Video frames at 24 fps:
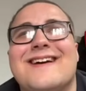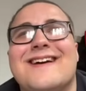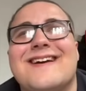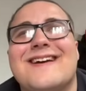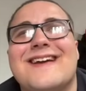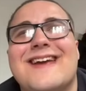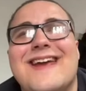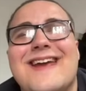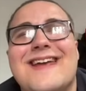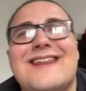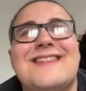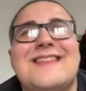
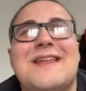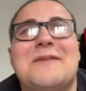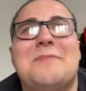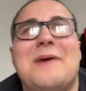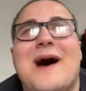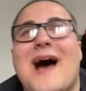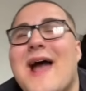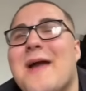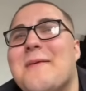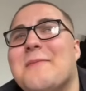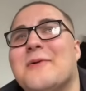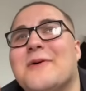in the
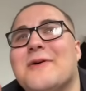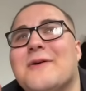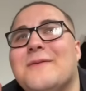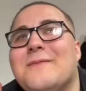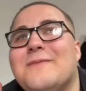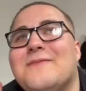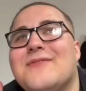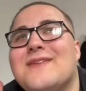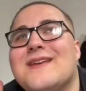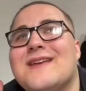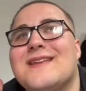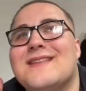Bible,
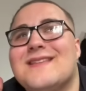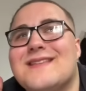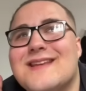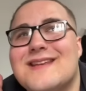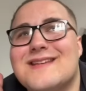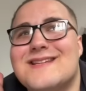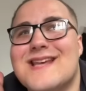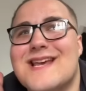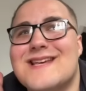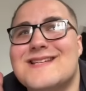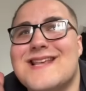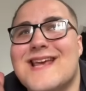it
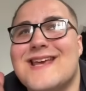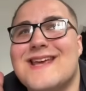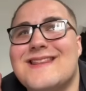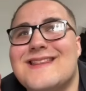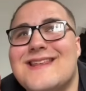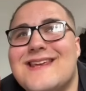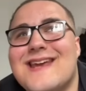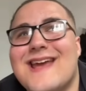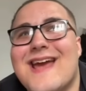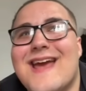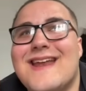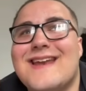says that in
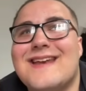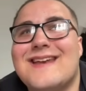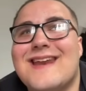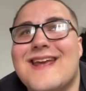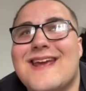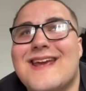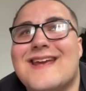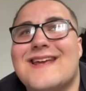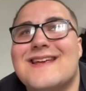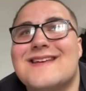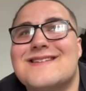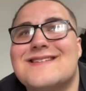the end
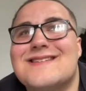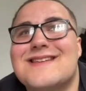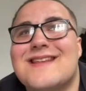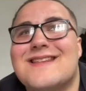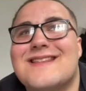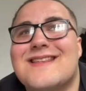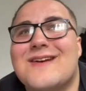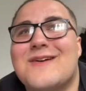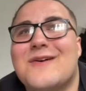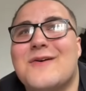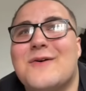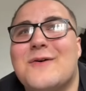days,
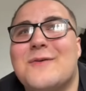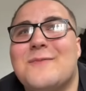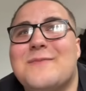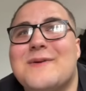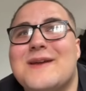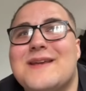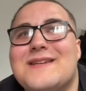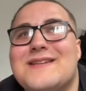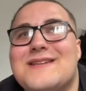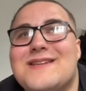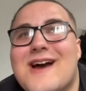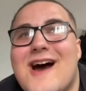there will be
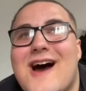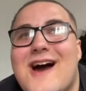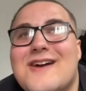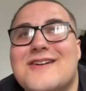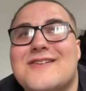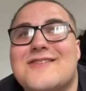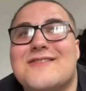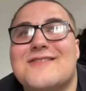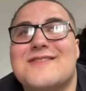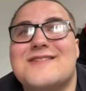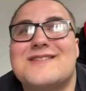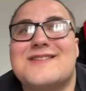
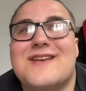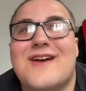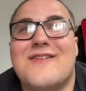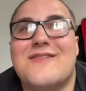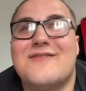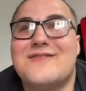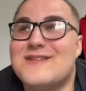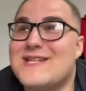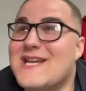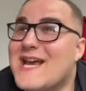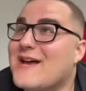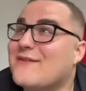doctrines
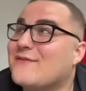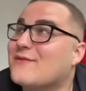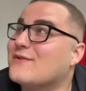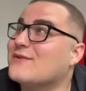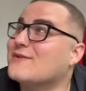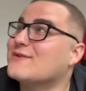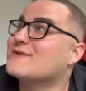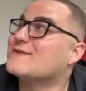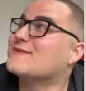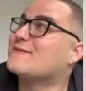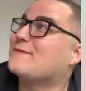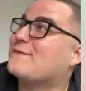of
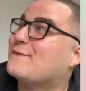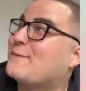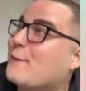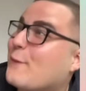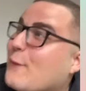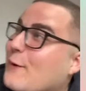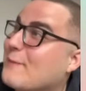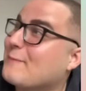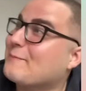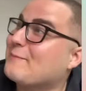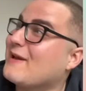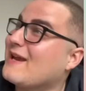devils
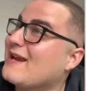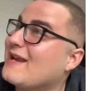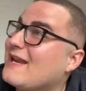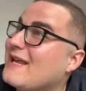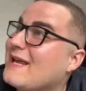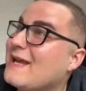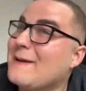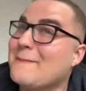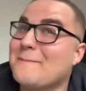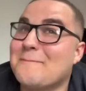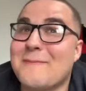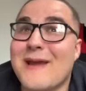
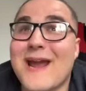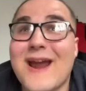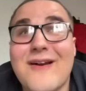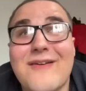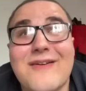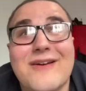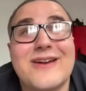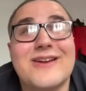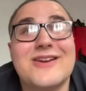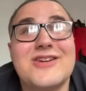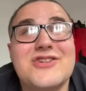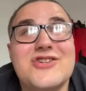forbidding
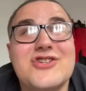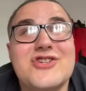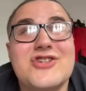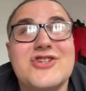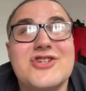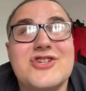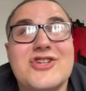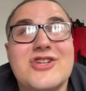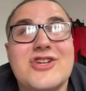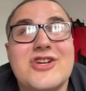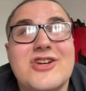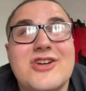
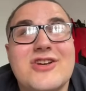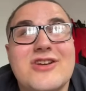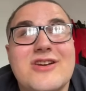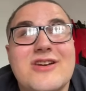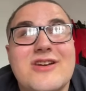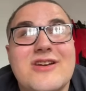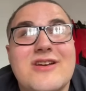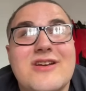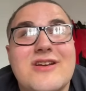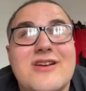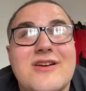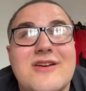marriage,
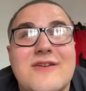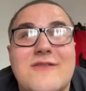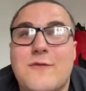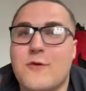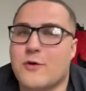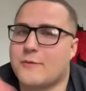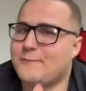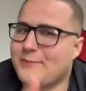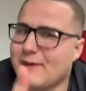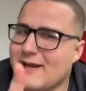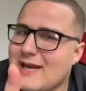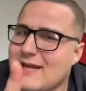
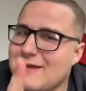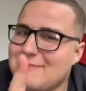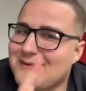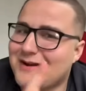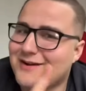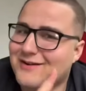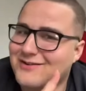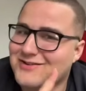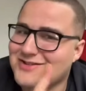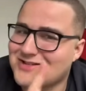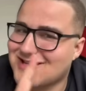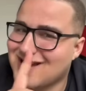
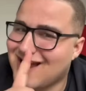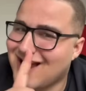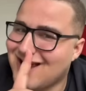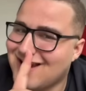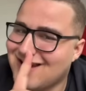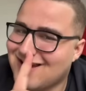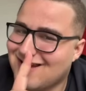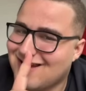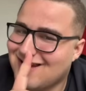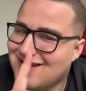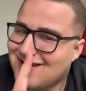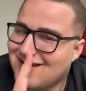not
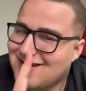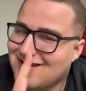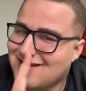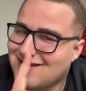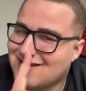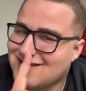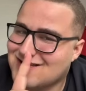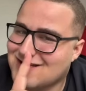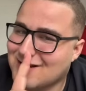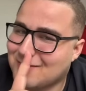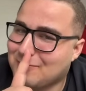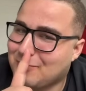
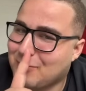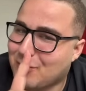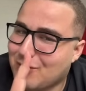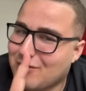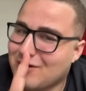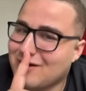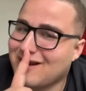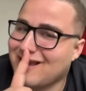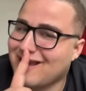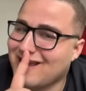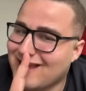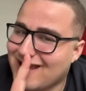
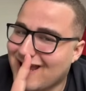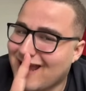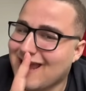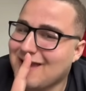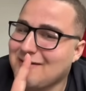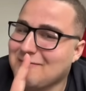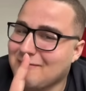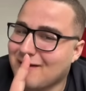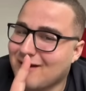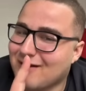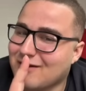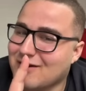supporting gay
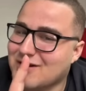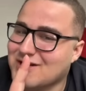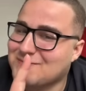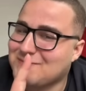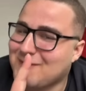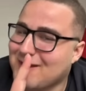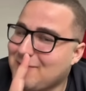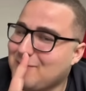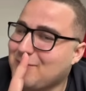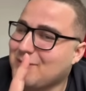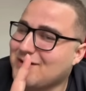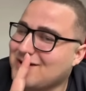marriage.
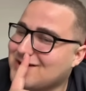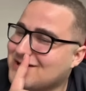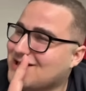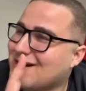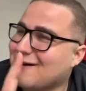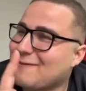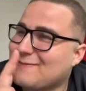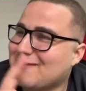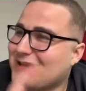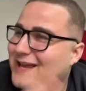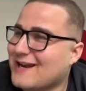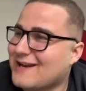People
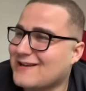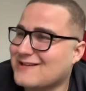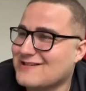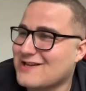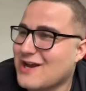interpret that as,